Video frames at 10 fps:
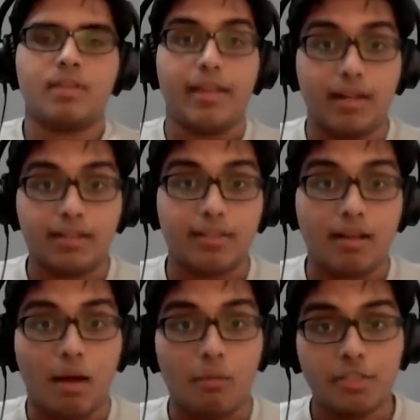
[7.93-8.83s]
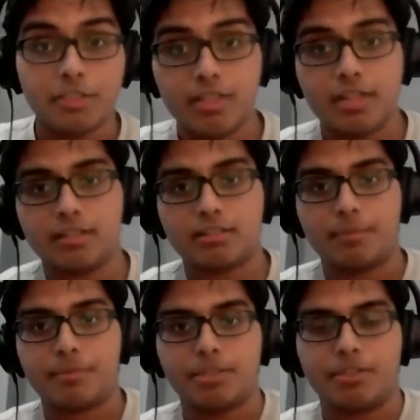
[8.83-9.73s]
Hey guys, I wanted to take this
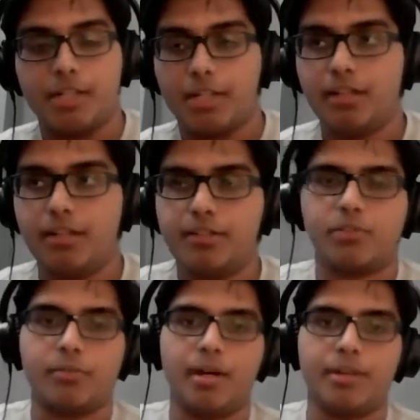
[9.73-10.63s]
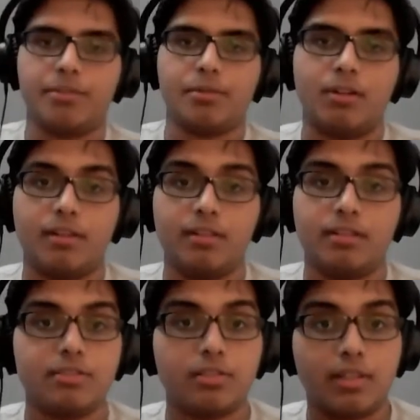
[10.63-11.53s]
opportunity to remind you all
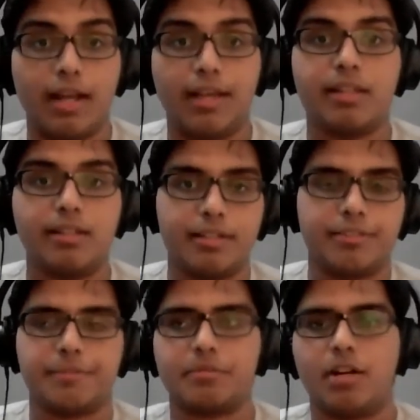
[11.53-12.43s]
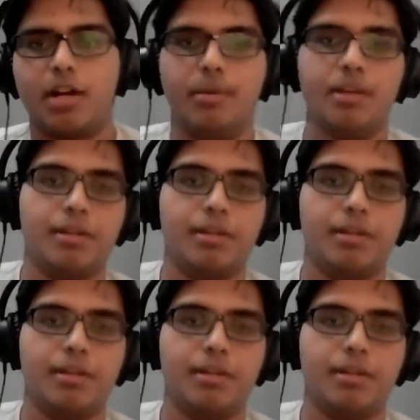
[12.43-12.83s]
to like and subscribe.